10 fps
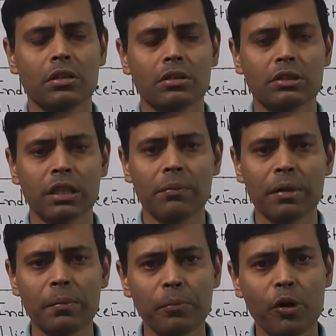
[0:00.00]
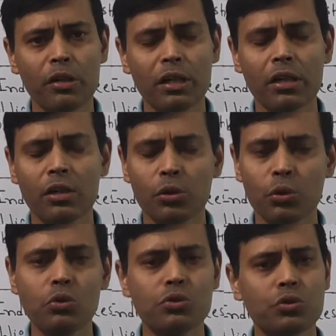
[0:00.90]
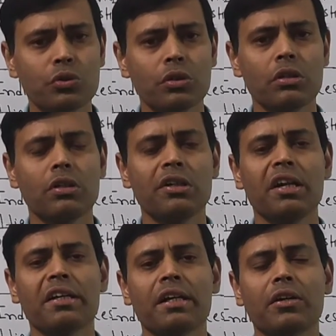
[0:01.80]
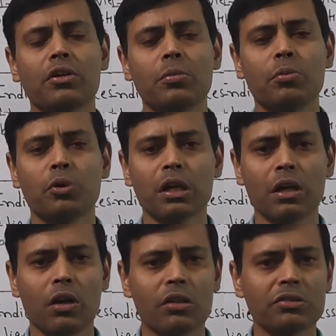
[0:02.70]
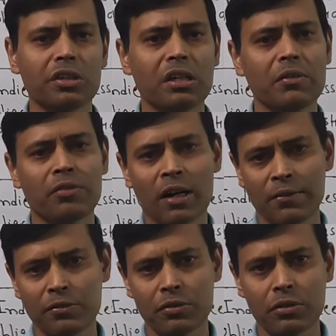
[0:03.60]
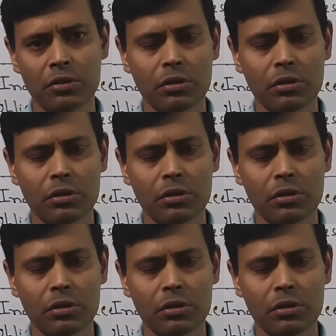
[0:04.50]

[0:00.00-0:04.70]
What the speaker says: some important rules related to modal auxiliary verbs.